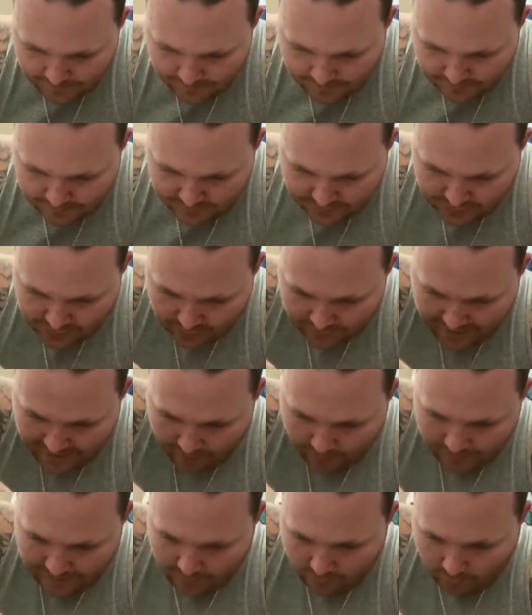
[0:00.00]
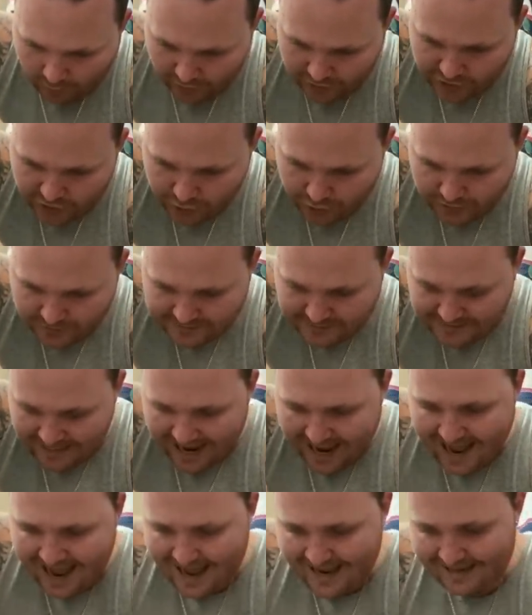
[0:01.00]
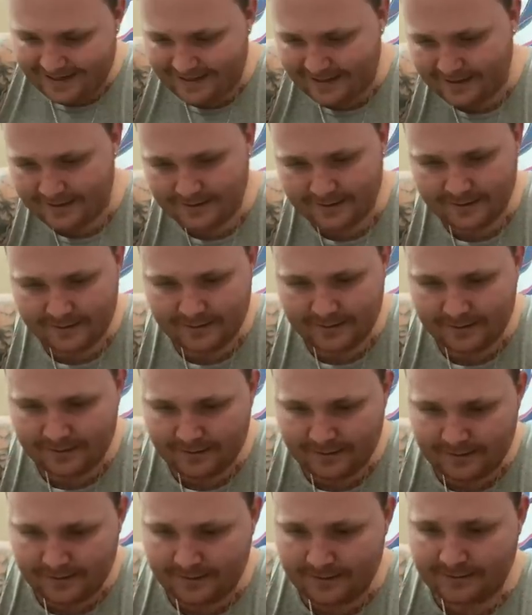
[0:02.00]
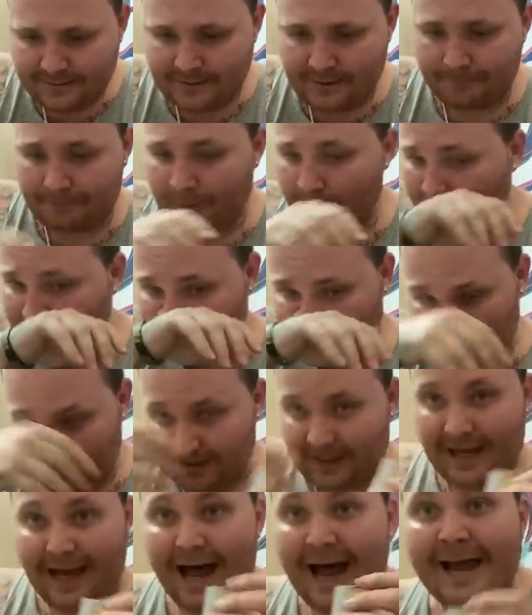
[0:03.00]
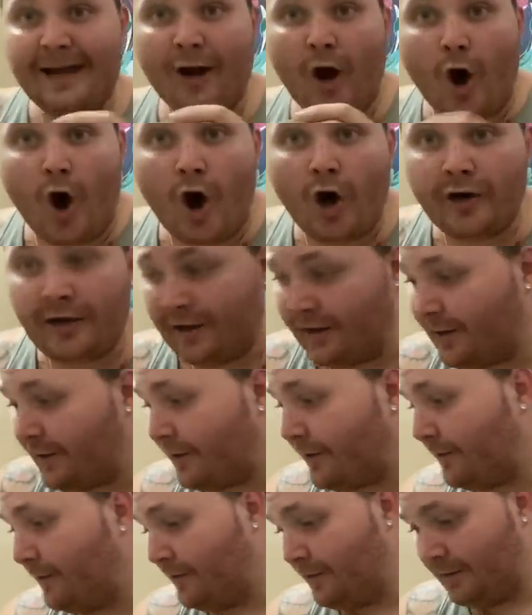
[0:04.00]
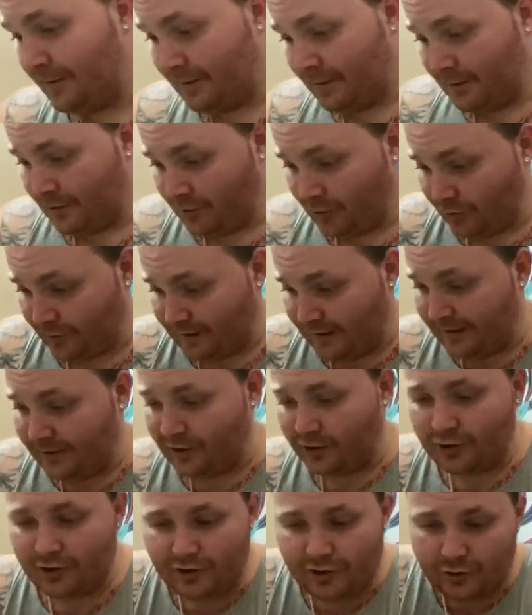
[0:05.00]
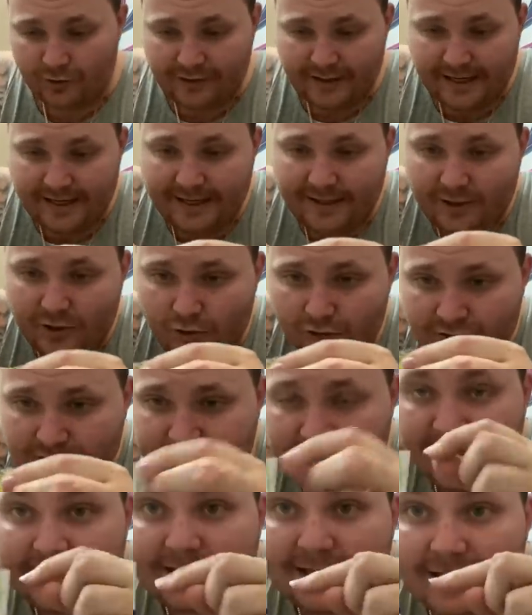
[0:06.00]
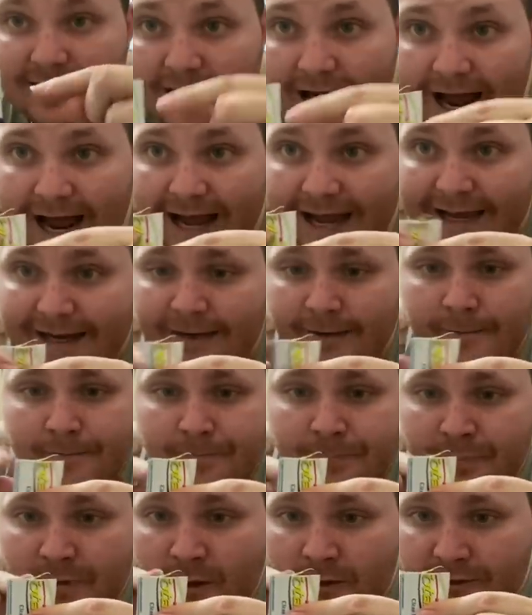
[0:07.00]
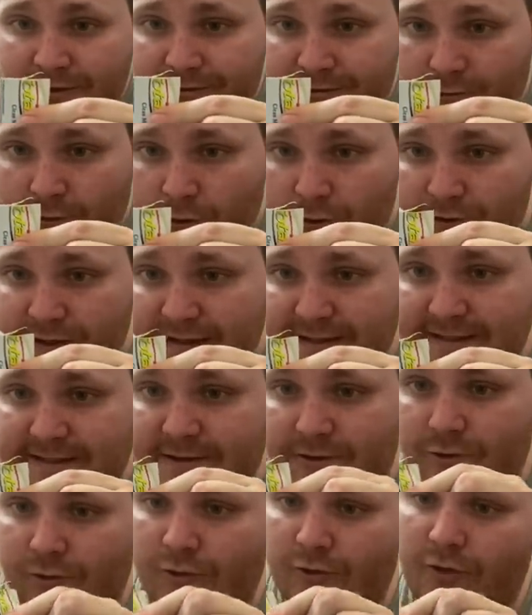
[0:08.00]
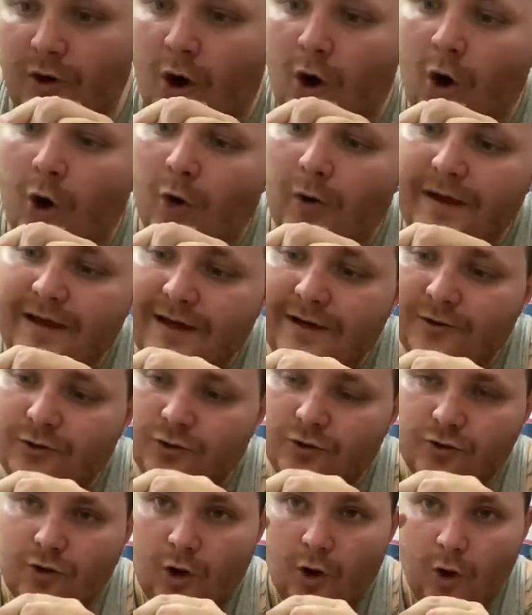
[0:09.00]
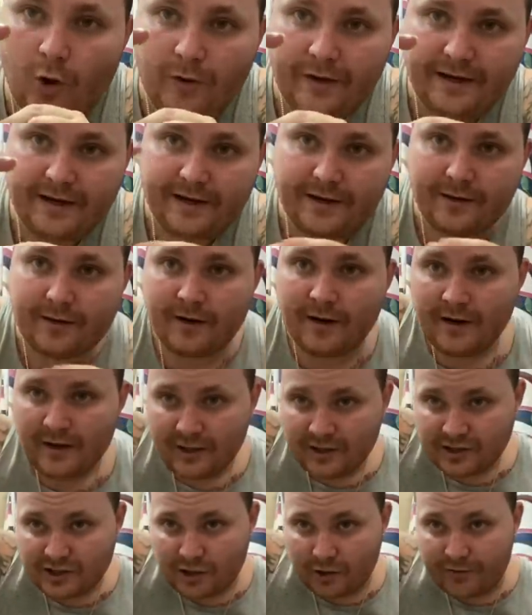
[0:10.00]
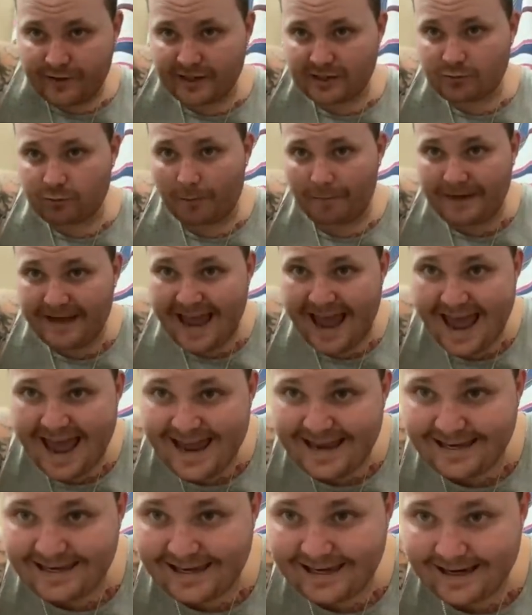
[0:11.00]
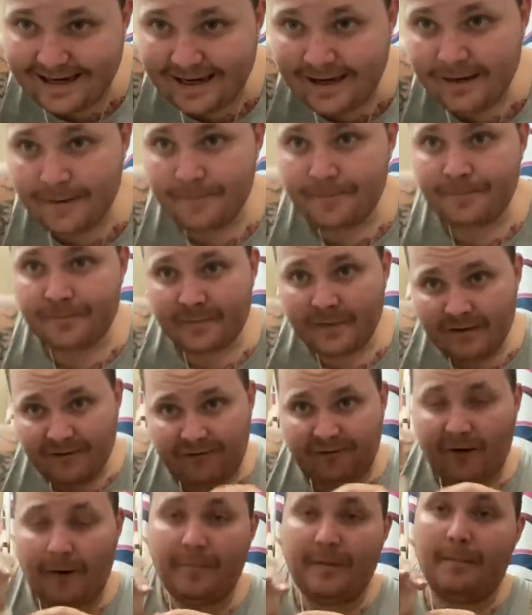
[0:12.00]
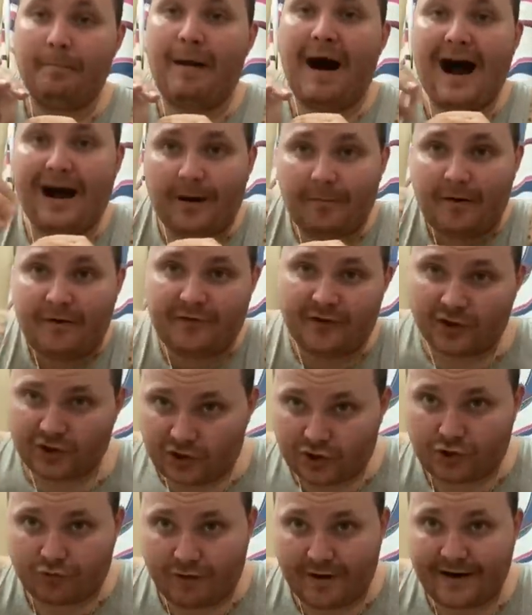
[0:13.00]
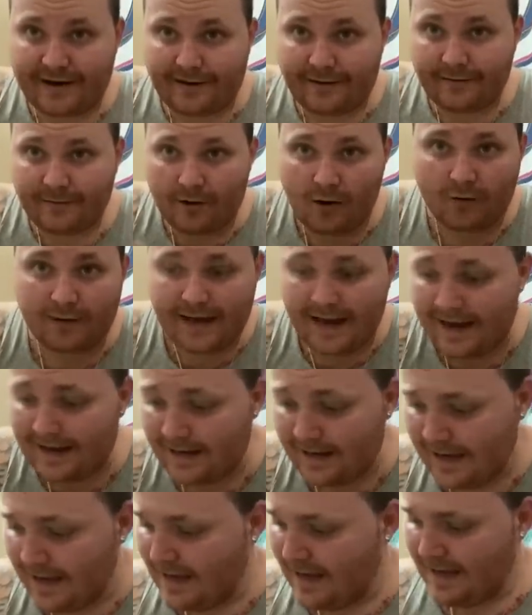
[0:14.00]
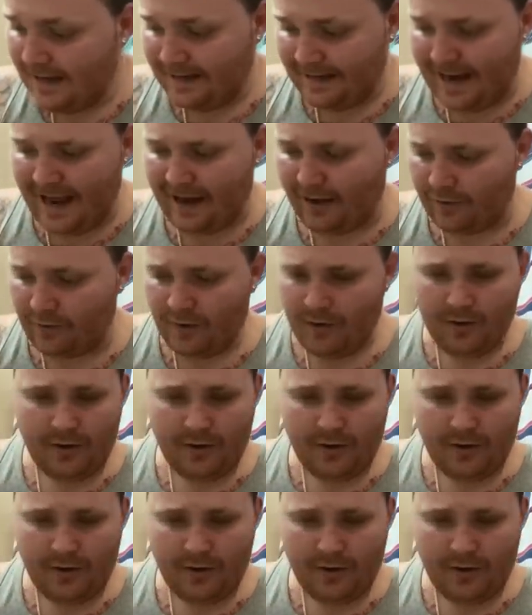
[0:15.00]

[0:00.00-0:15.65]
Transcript: So that way, once you decide to put the line on here, you stick the line through the hole here. So this will be hanging from the bottom of your string, okay? Now,